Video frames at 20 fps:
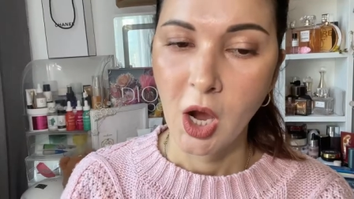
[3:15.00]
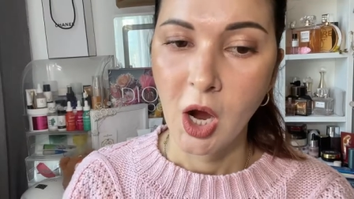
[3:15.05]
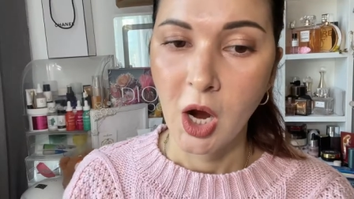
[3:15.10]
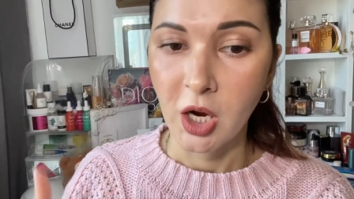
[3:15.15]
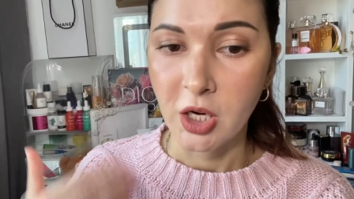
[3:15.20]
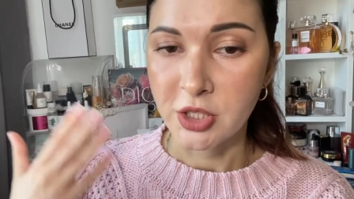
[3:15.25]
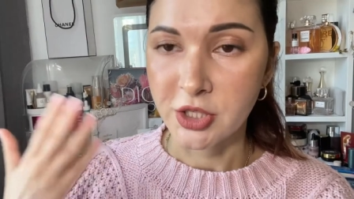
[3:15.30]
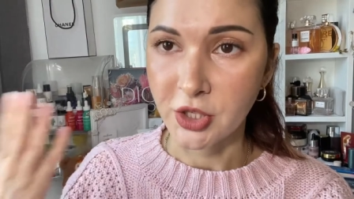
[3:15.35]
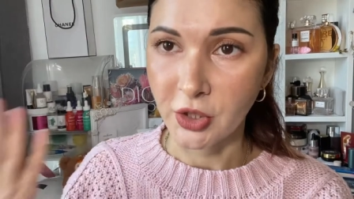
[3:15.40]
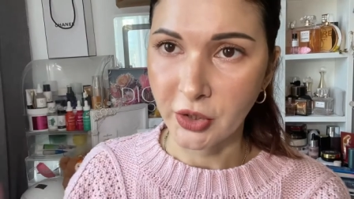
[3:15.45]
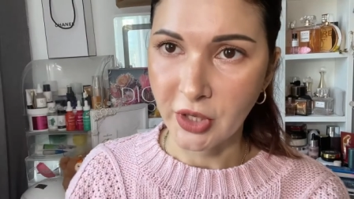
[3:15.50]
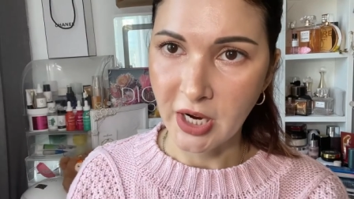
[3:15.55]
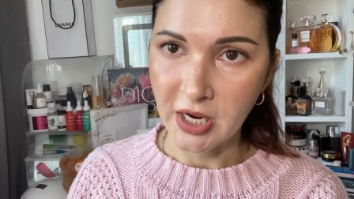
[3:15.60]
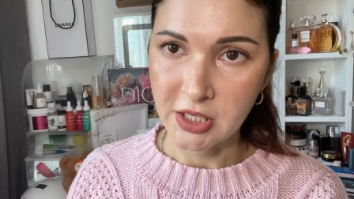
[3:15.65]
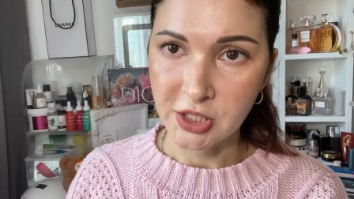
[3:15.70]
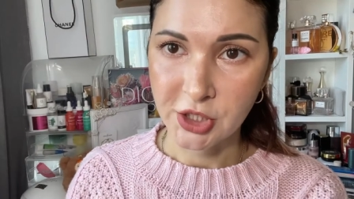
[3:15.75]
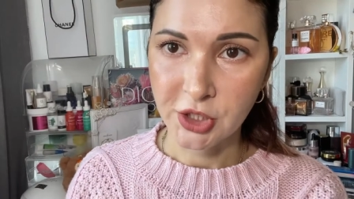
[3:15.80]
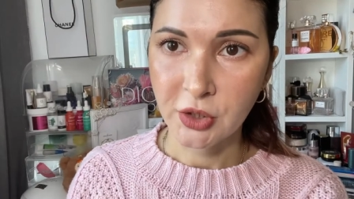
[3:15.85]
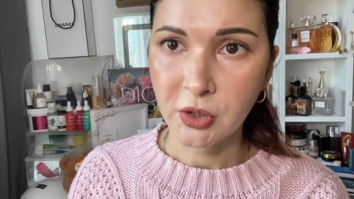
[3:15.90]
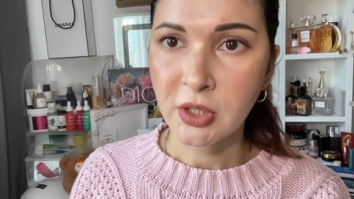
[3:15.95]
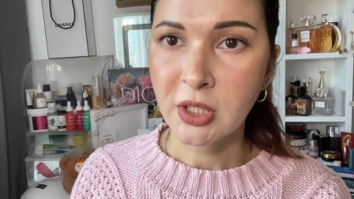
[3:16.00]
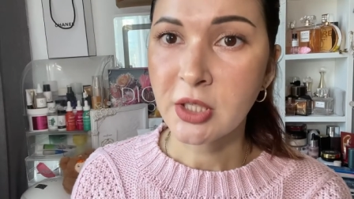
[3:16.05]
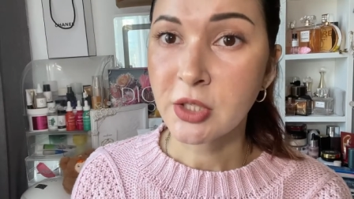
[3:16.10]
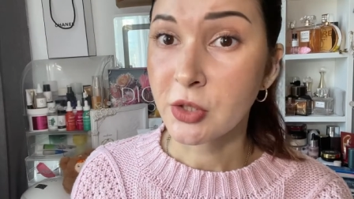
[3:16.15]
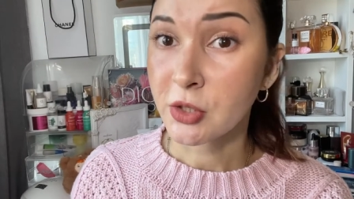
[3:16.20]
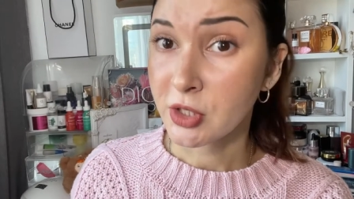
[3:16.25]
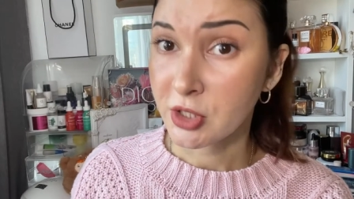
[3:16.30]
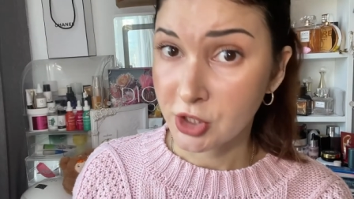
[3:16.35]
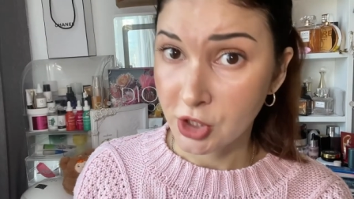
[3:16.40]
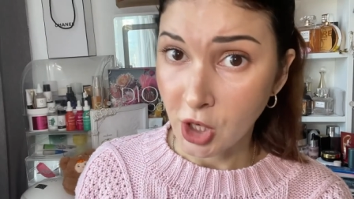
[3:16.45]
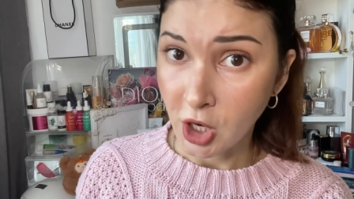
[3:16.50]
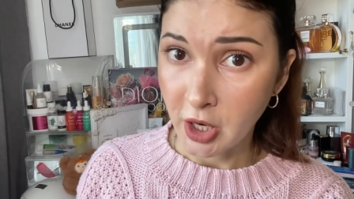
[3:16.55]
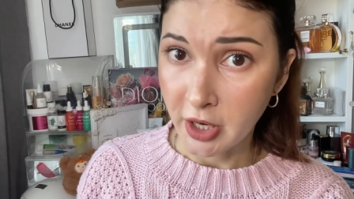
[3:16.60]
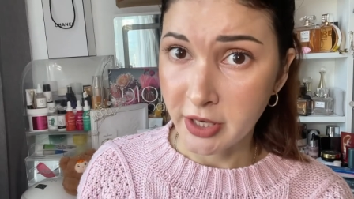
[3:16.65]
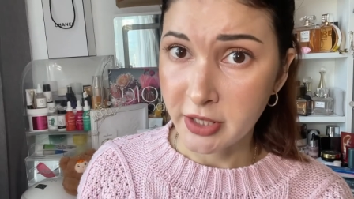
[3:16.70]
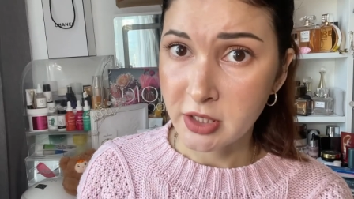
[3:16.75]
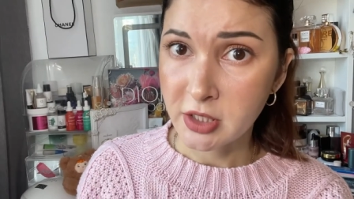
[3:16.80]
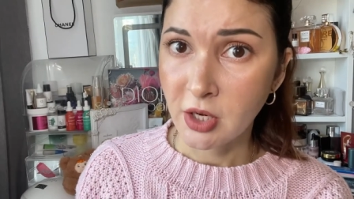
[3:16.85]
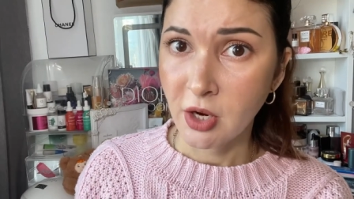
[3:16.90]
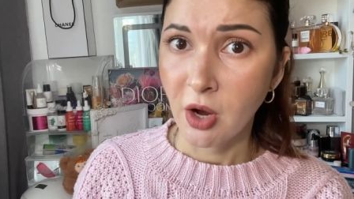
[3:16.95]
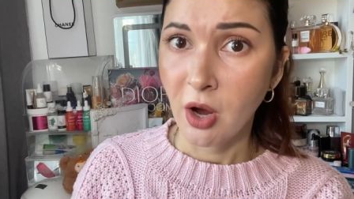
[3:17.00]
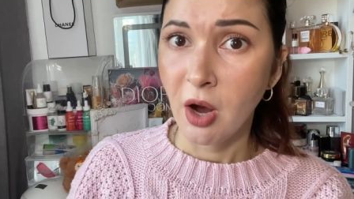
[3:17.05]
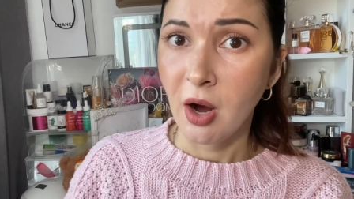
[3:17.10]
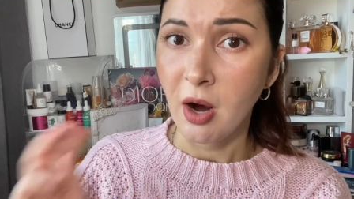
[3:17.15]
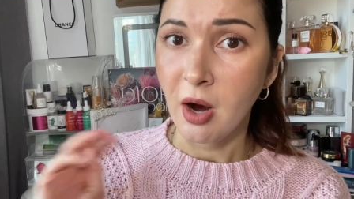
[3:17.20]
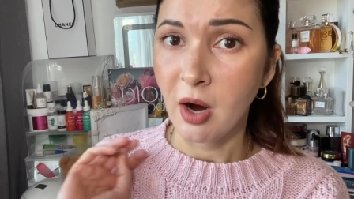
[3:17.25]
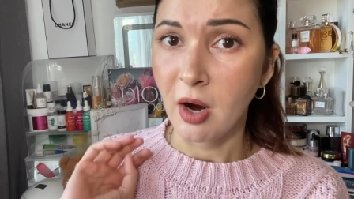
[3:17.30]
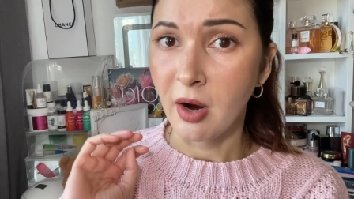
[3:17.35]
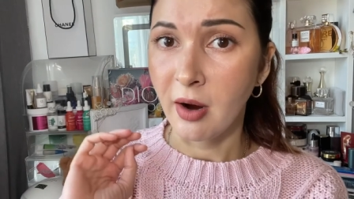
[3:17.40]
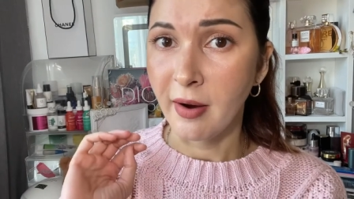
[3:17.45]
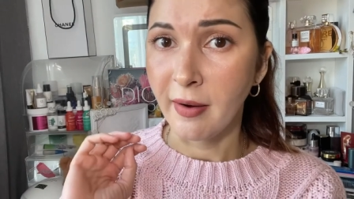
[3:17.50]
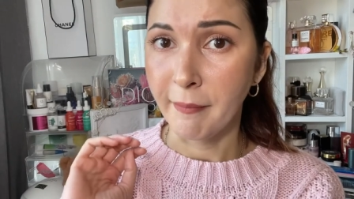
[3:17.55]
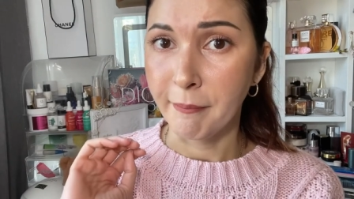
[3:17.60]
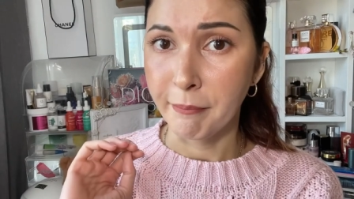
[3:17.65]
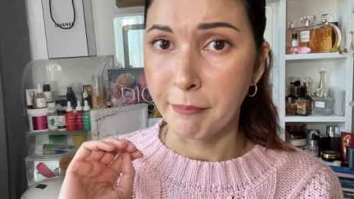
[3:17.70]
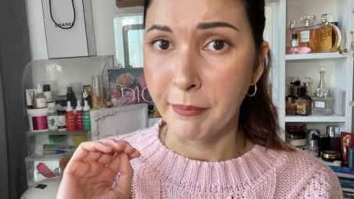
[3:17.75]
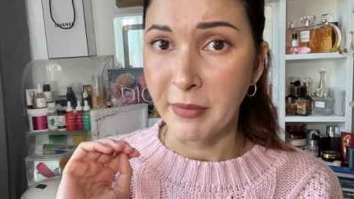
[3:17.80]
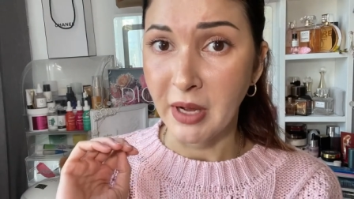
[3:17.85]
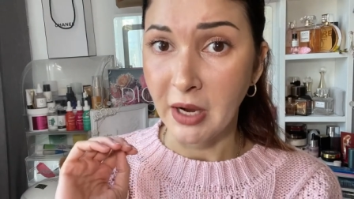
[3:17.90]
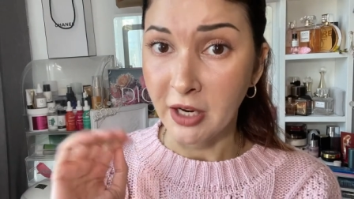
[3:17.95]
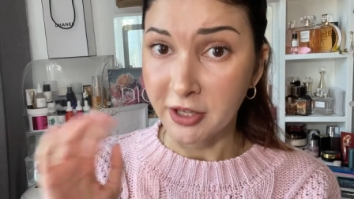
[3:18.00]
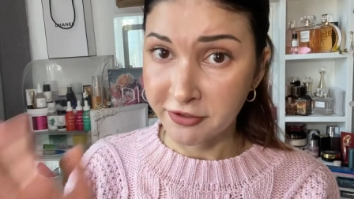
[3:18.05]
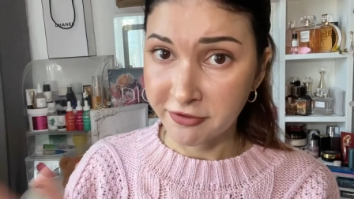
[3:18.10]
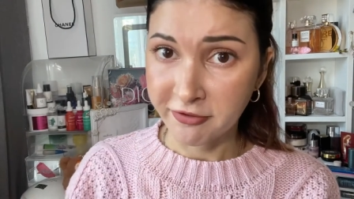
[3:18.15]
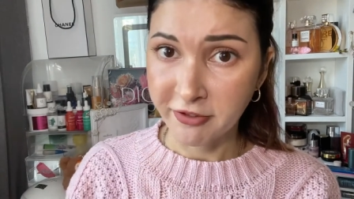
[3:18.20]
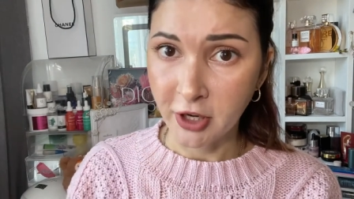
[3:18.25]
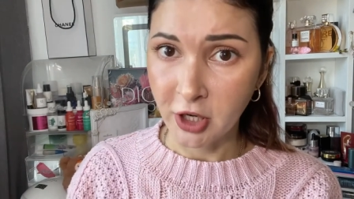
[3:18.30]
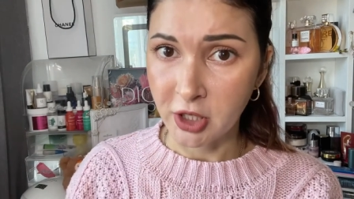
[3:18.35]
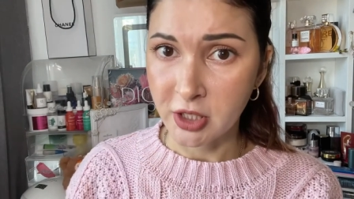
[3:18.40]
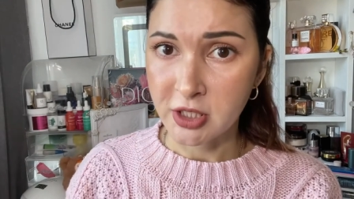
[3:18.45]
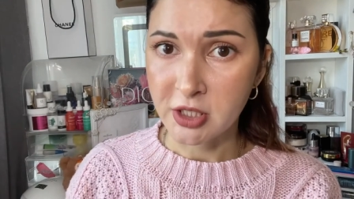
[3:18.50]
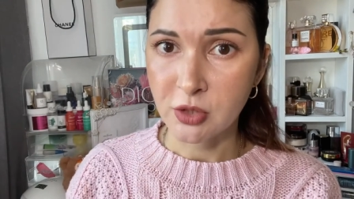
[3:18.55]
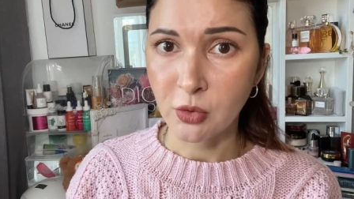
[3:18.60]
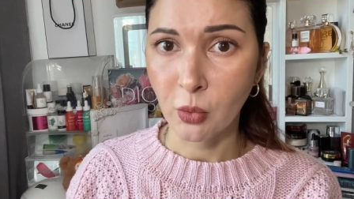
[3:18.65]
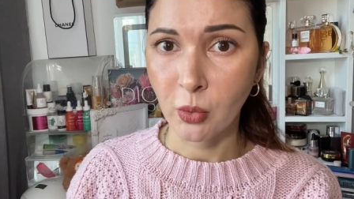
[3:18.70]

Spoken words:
So guys, you need to start at first